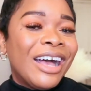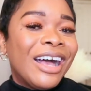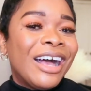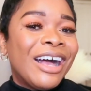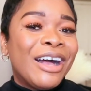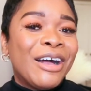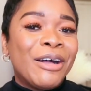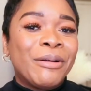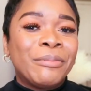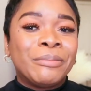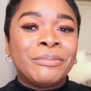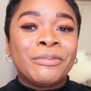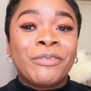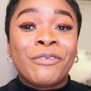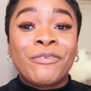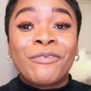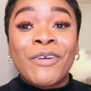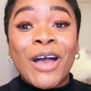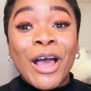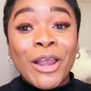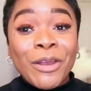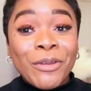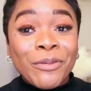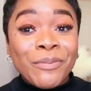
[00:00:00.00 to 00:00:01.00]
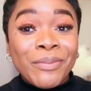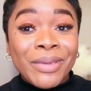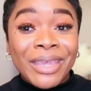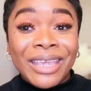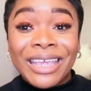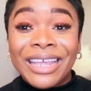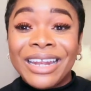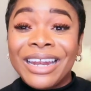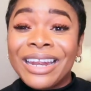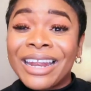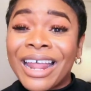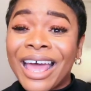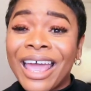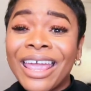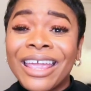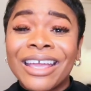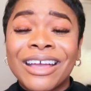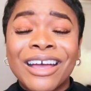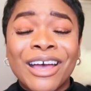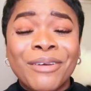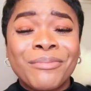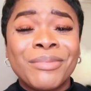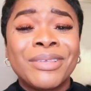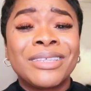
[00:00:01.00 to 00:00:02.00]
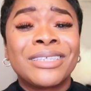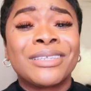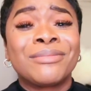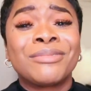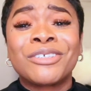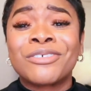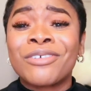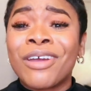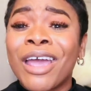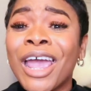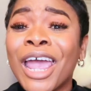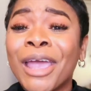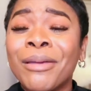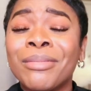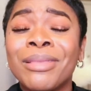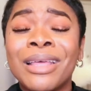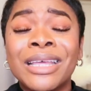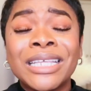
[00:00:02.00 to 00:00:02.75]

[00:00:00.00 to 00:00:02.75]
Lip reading: Follow me, like, comment, subscribe.